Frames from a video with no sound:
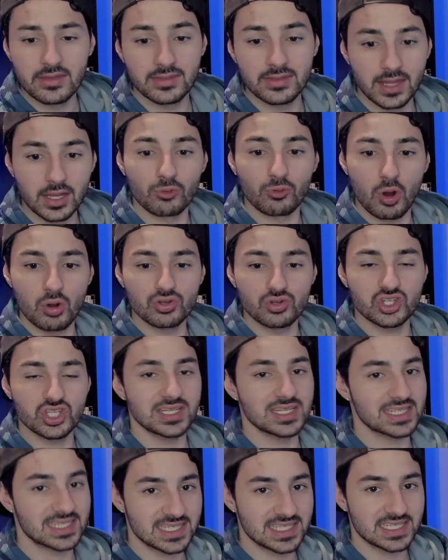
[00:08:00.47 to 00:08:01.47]
then
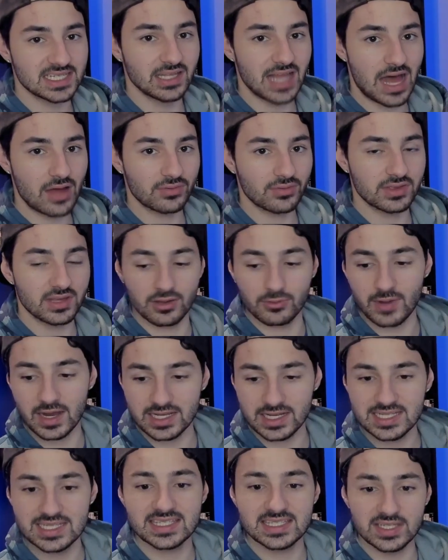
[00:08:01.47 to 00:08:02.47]
Orochi is still out there, right?
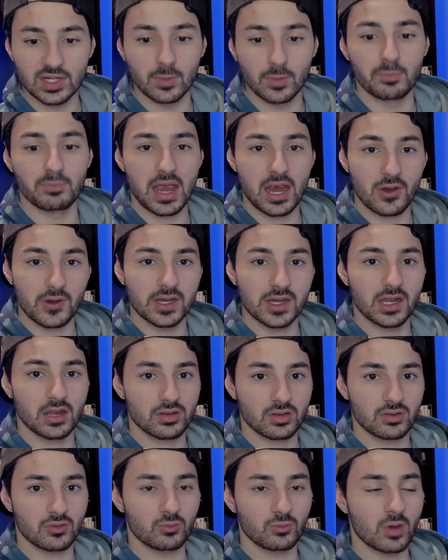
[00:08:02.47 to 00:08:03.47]
He's still buried
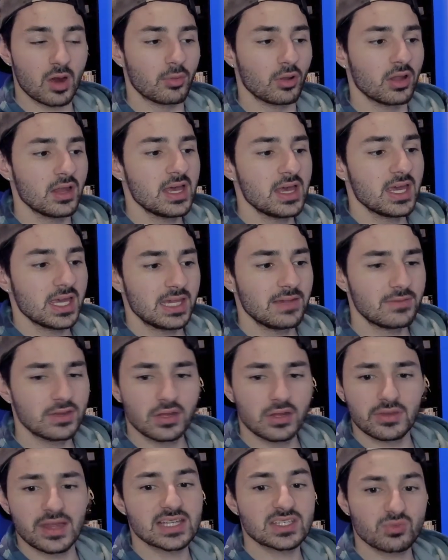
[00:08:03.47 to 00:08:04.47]
under the rubble, even
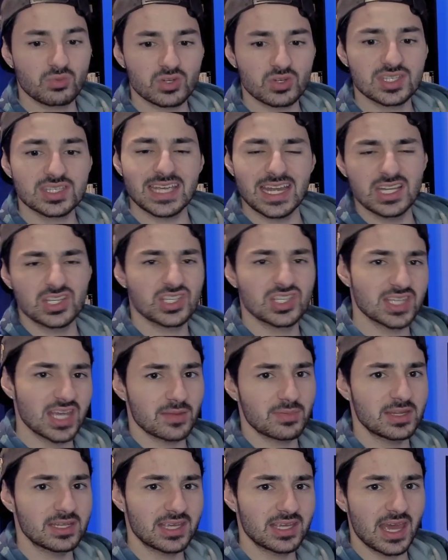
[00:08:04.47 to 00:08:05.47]
though that's where Sage
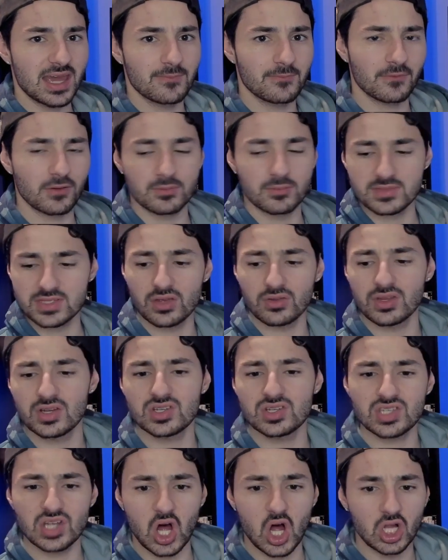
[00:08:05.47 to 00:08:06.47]
Centipede came from. So
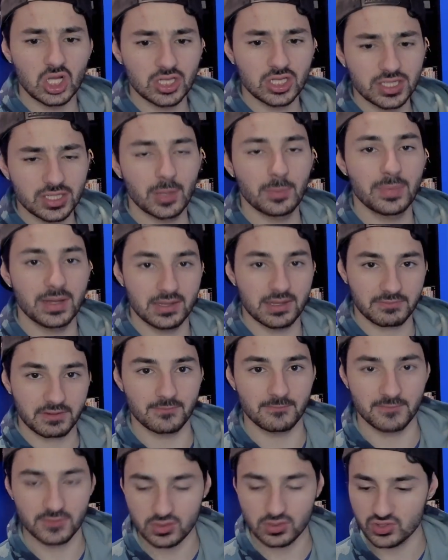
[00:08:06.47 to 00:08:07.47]
there's a little bit of
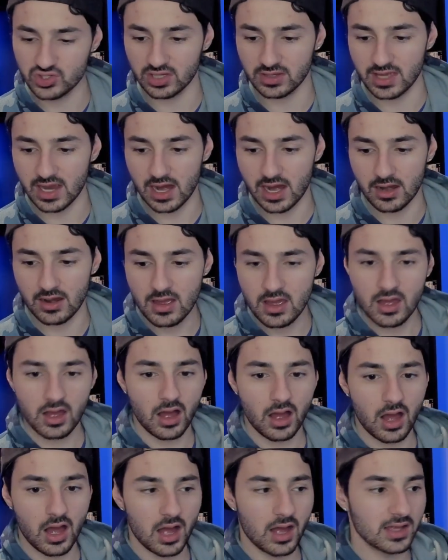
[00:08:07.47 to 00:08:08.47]
confusion there
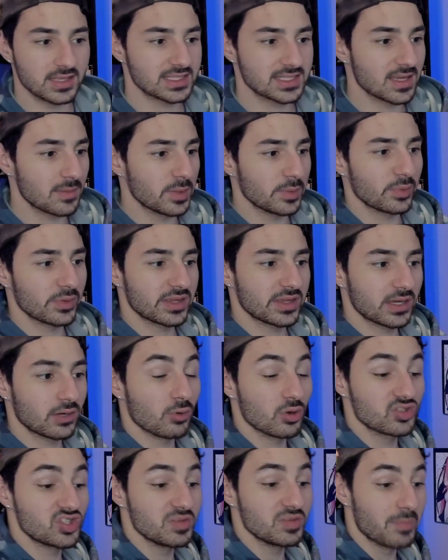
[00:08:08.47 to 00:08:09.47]
uh, some people think
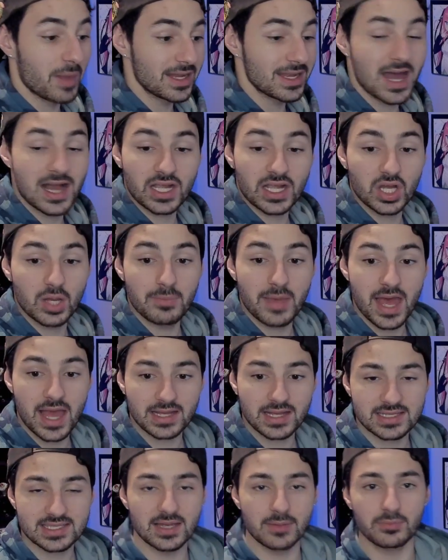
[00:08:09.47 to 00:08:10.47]
Orochi might not come
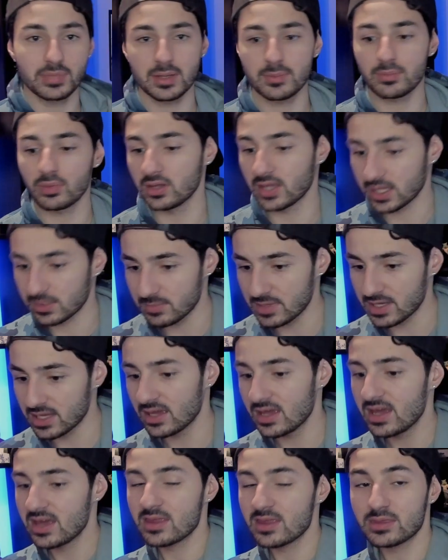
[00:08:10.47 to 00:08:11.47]
back. Some people, like me,
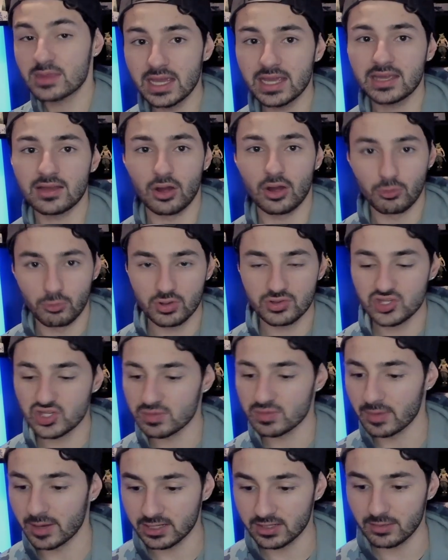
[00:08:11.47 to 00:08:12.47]
think Orochi
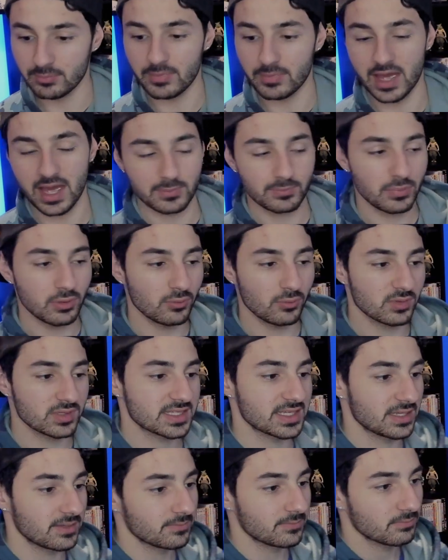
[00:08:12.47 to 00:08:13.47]
might come back. But we'll
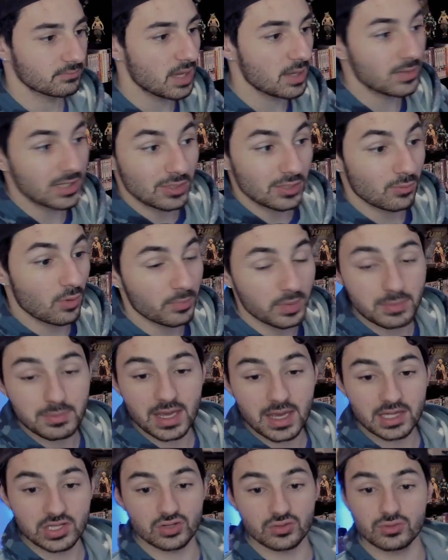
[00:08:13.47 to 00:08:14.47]
see. Maybe he won't be
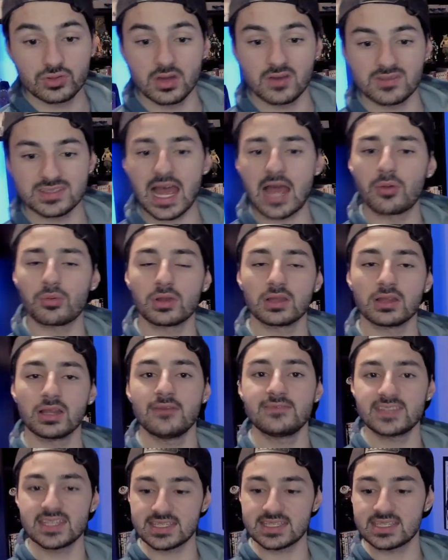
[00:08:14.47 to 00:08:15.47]
major. Who knows? I would
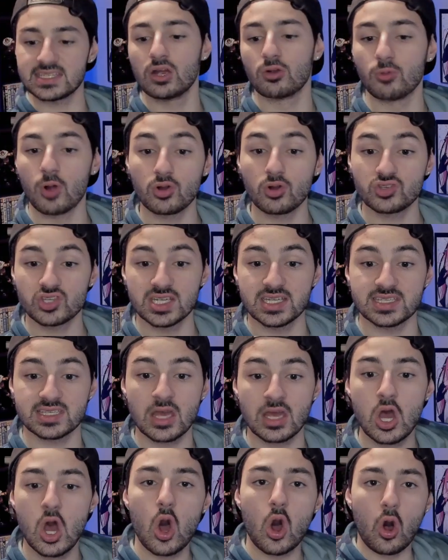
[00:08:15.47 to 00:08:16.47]
love to see Orochi's
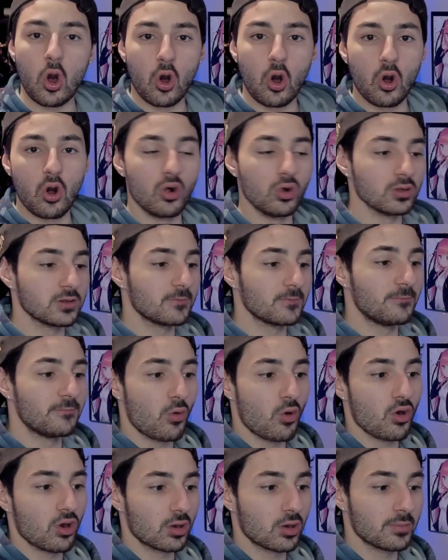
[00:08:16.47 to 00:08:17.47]
old
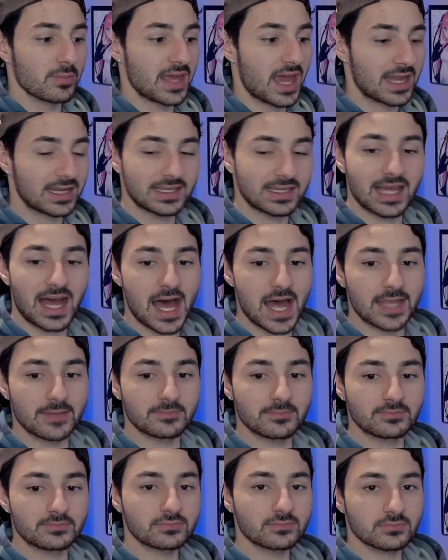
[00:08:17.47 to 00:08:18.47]
form that
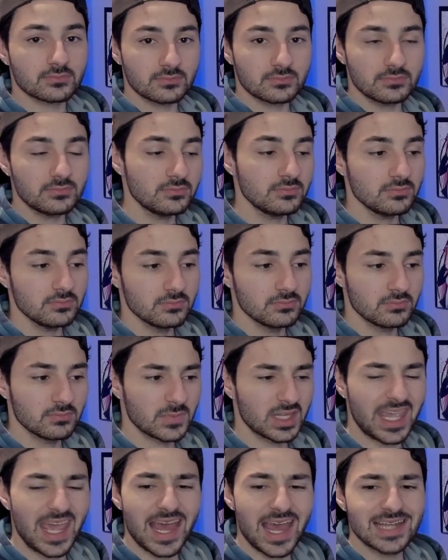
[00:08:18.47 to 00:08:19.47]
got
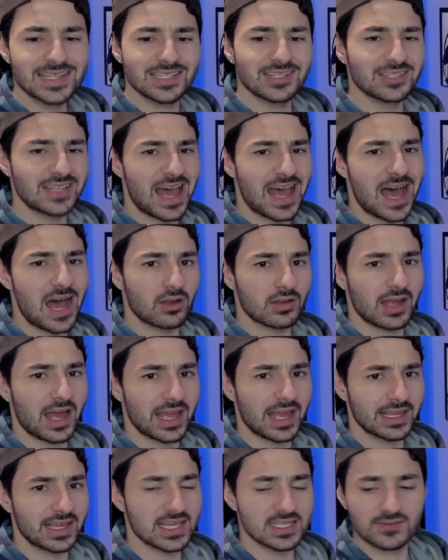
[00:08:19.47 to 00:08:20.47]
canceled out,
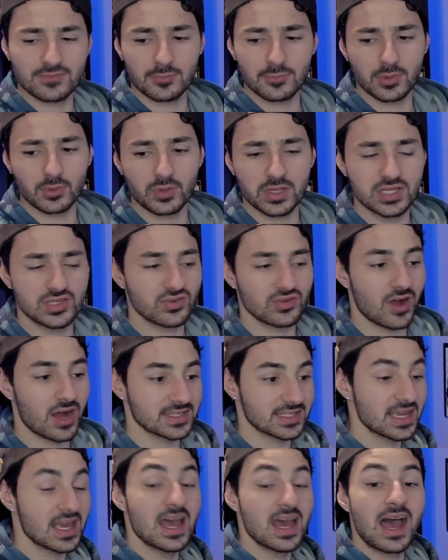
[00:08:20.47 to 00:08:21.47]
I guess, from the
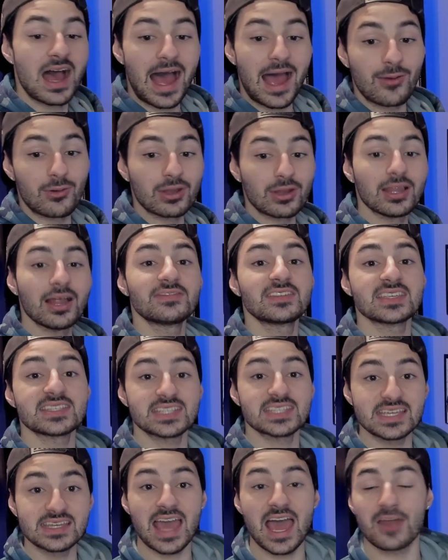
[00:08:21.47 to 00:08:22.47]
redraws. I would love to
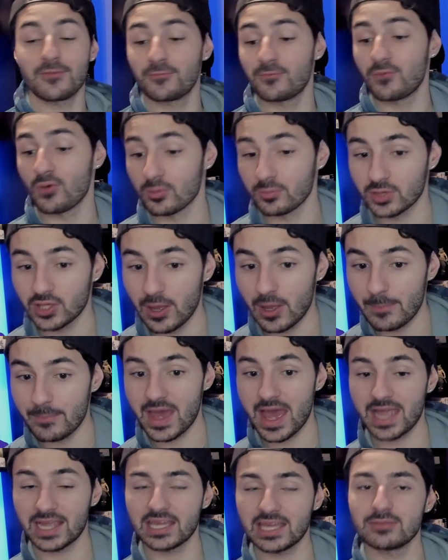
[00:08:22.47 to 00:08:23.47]
see that form come
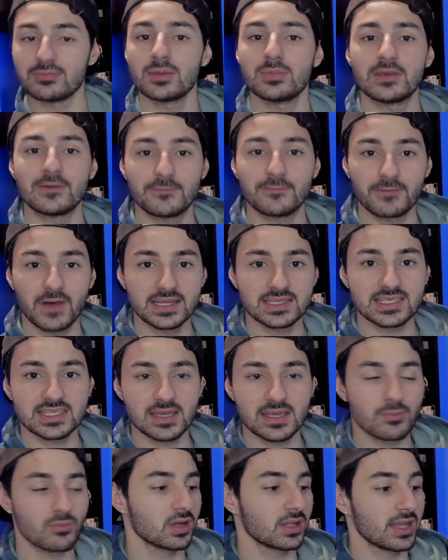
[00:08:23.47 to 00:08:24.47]
back and maybe fight
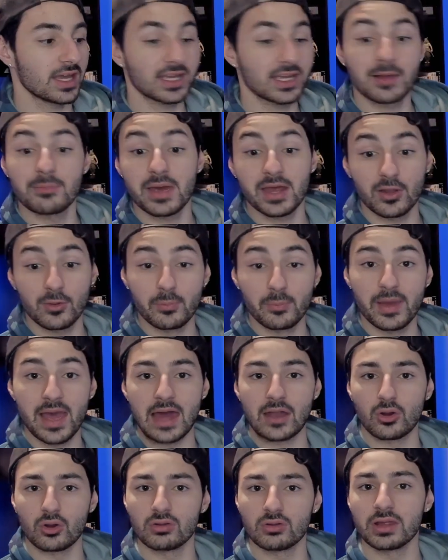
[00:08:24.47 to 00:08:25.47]
someone like a Metal
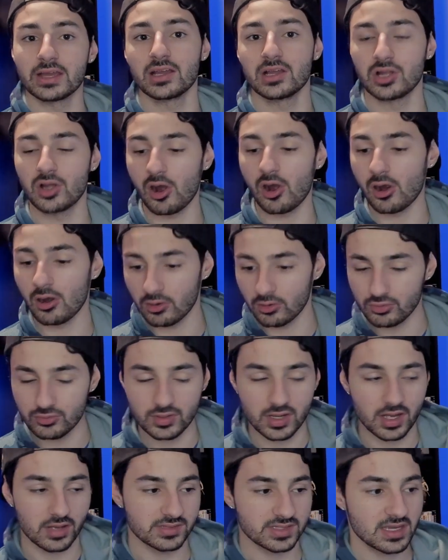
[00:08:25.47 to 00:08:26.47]
Bat or like a Gar. Who
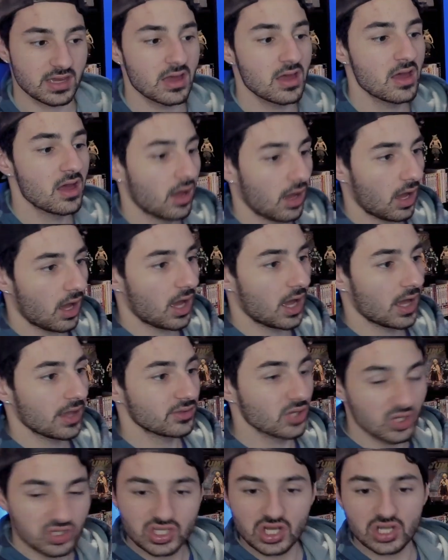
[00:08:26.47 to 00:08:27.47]
knows? Uh,
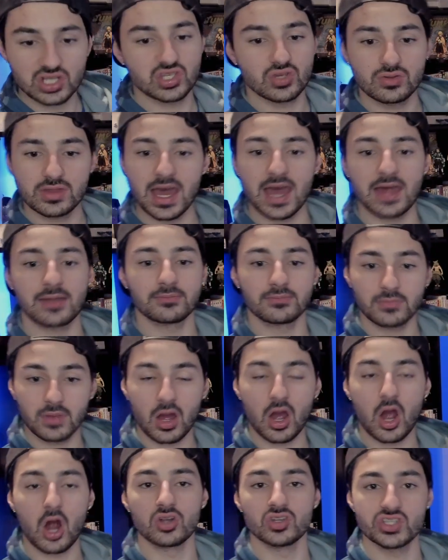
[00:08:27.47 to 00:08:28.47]
those are two that
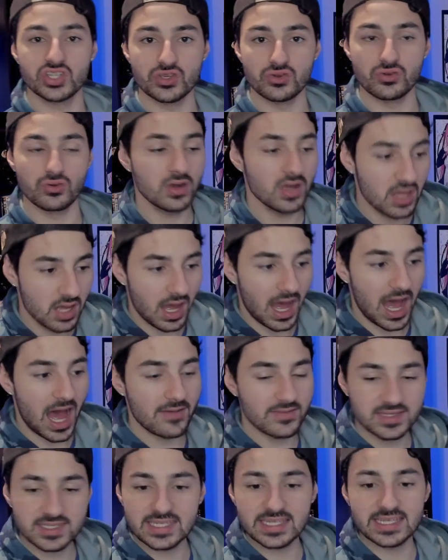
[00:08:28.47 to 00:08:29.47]
are due.
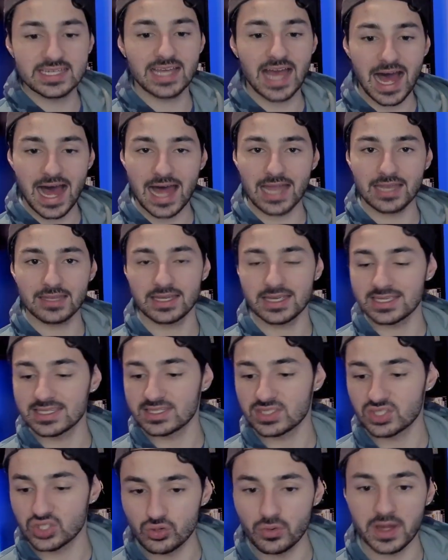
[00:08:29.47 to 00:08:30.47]
Obviously, God
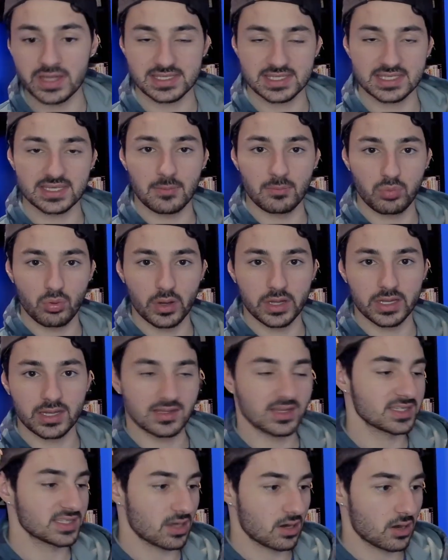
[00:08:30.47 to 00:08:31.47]
is due at some point in
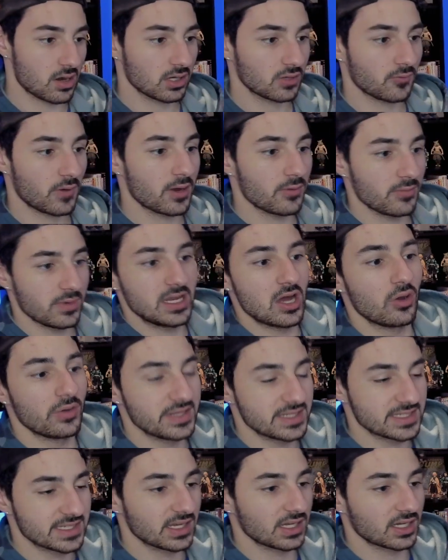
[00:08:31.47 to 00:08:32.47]
this arc, right? We know
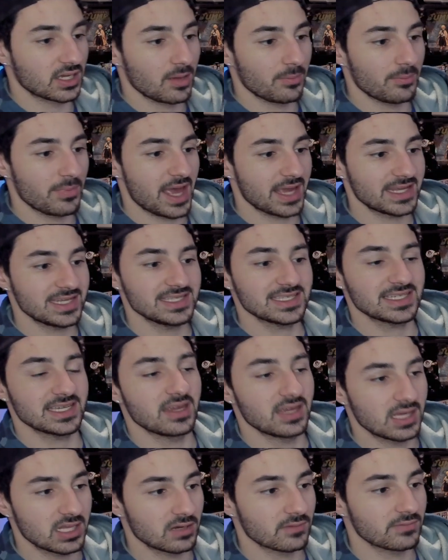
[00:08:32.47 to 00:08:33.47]
he's going to come back. He's going
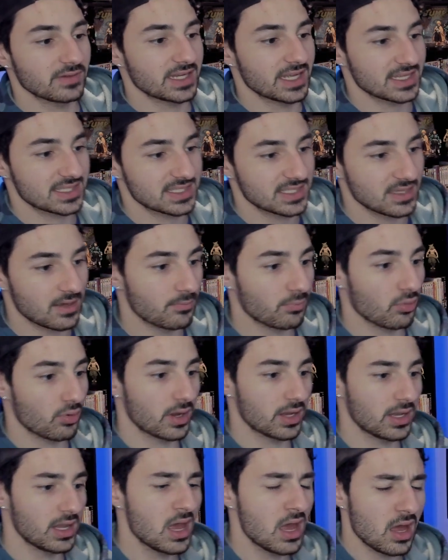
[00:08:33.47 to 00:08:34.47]
to intervene at some
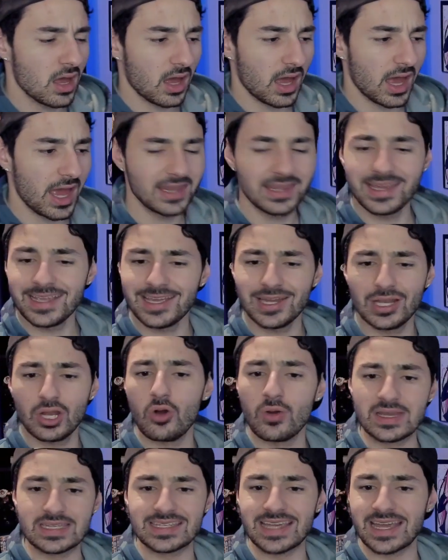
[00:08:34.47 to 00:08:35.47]
point. And they could
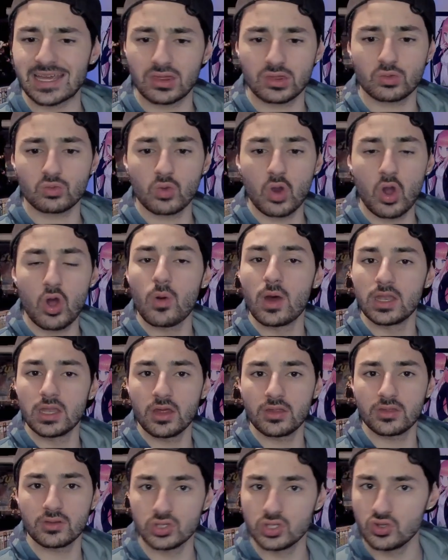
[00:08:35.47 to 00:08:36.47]
always like throw
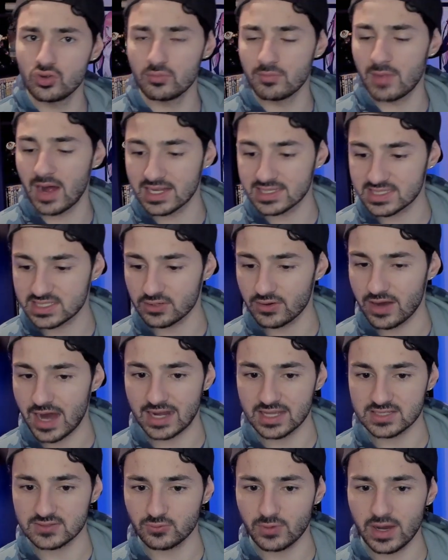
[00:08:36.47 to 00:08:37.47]
another new monster at
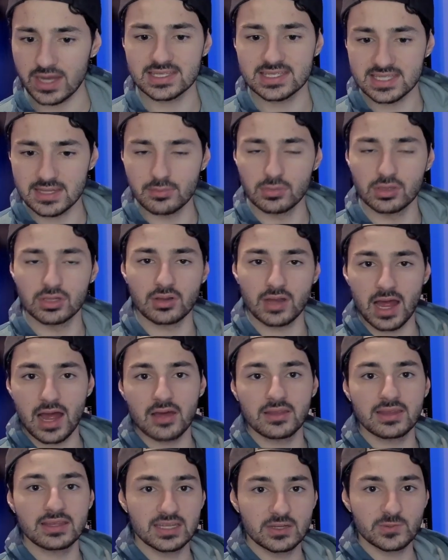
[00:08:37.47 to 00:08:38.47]
us, right? Similar to
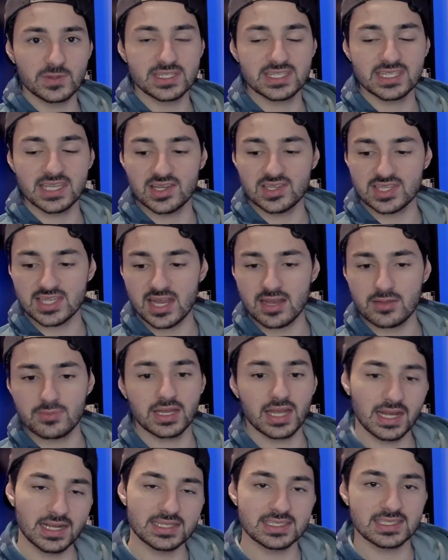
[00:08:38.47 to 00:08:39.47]
how they did with Sage
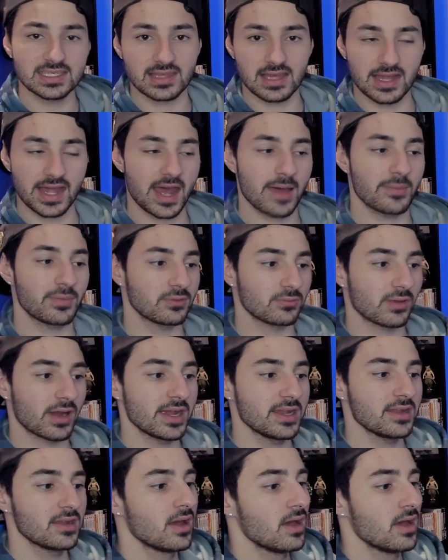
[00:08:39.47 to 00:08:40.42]
Centipede. I could see that happen, right?